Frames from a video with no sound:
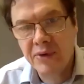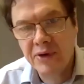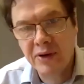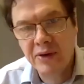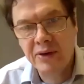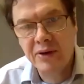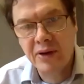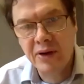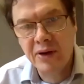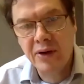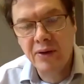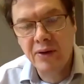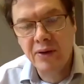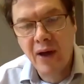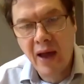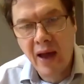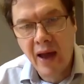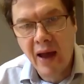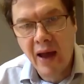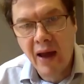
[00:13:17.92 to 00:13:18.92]
assumptions
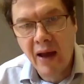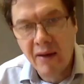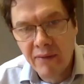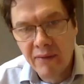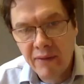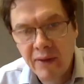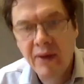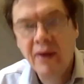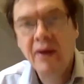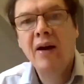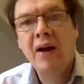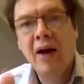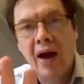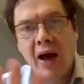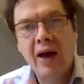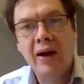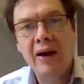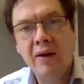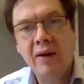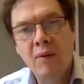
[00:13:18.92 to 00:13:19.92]
that you have,
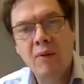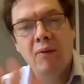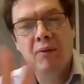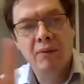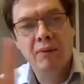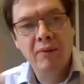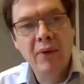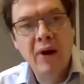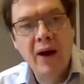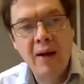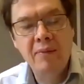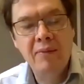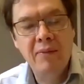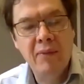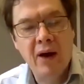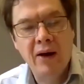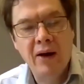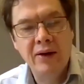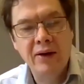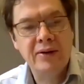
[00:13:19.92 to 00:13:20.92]
and
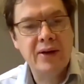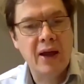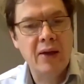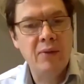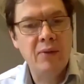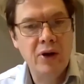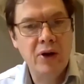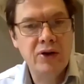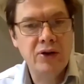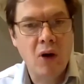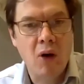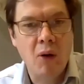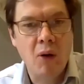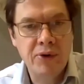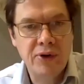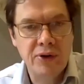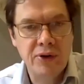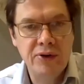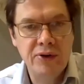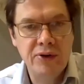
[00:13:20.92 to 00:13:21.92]
understand
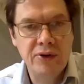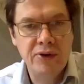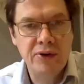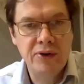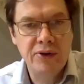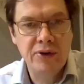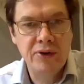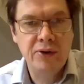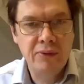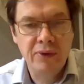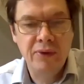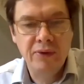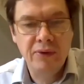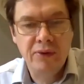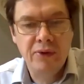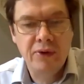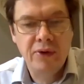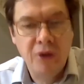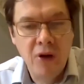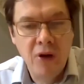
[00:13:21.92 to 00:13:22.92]
which options
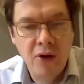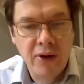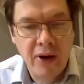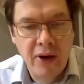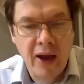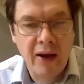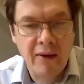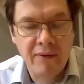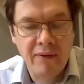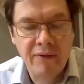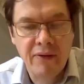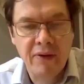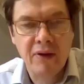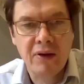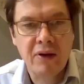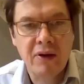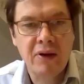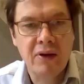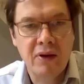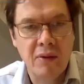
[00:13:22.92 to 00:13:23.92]
you could
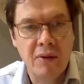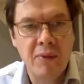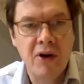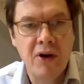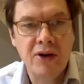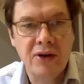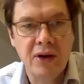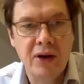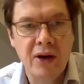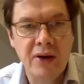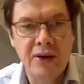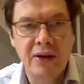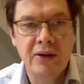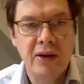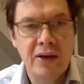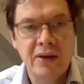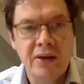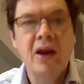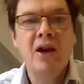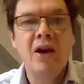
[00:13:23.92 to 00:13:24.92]
have for
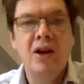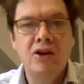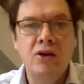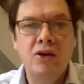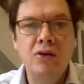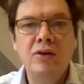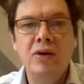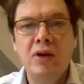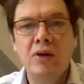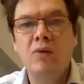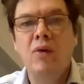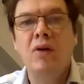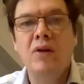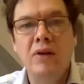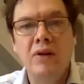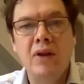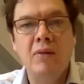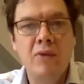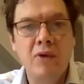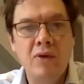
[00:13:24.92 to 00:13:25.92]
commercializing this,
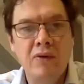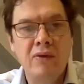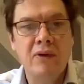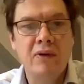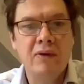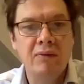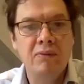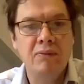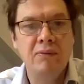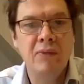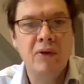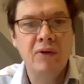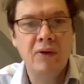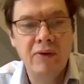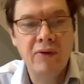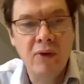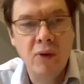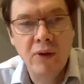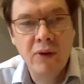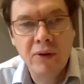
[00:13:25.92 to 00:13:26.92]
choosing one, and then
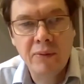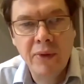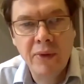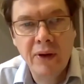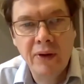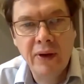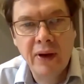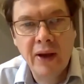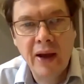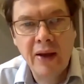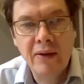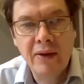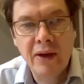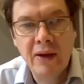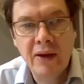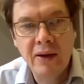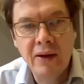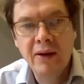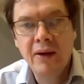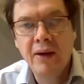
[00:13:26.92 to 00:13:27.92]
moving forward and building
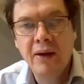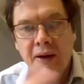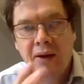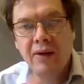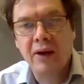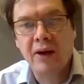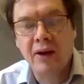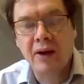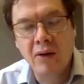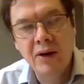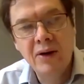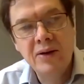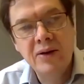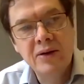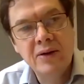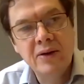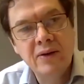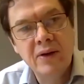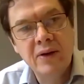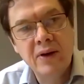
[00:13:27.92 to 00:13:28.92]
out the
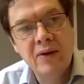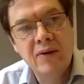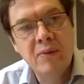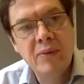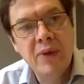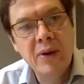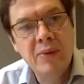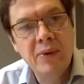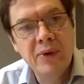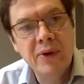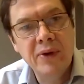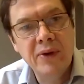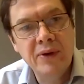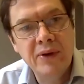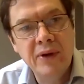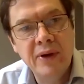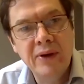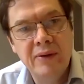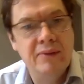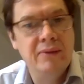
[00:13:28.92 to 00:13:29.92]
coalitions of the different people
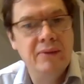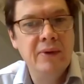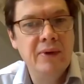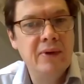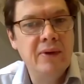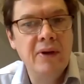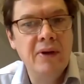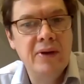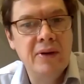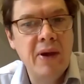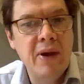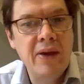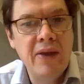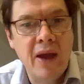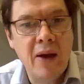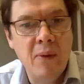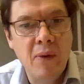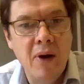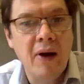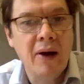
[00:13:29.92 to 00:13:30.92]
that you need
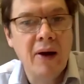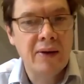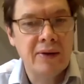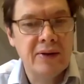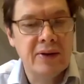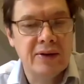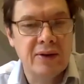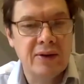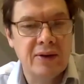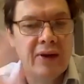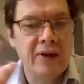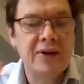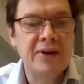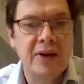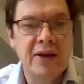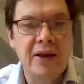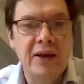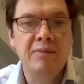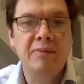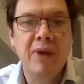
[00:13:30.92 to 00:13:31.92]
to make that work. It's just sort
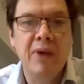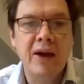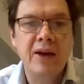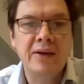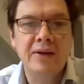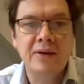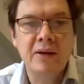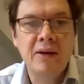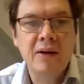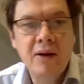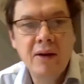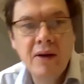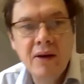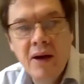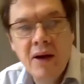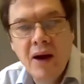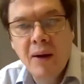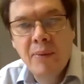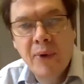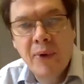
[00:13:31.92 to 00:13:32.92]
of this team-based
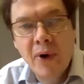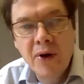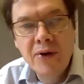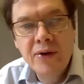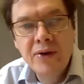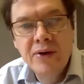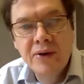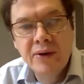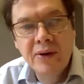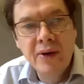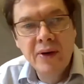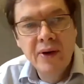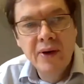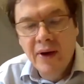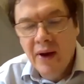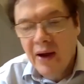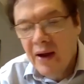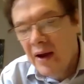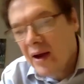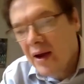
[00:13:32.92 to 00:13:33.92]
approach.
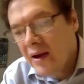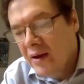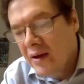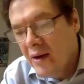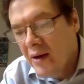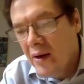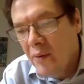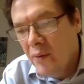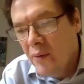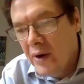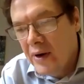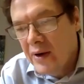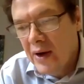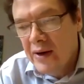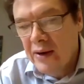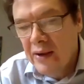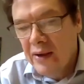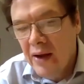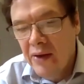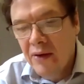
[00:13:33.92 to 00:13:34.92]

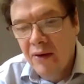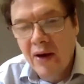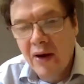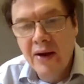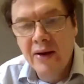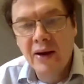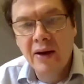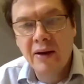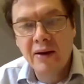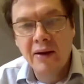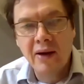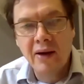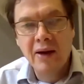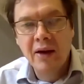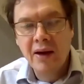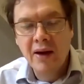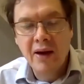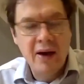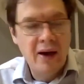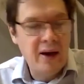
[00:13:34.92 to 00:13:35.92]
When you get to the other end,
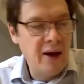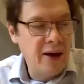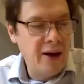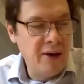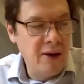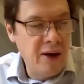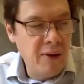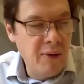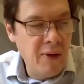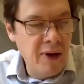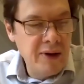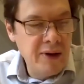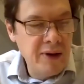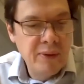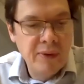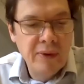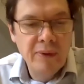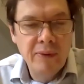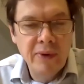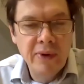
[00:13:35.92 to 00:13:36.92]
I know I
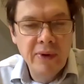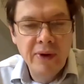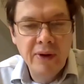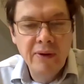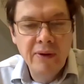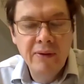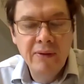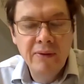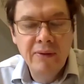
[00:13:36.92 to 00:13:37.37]
worked with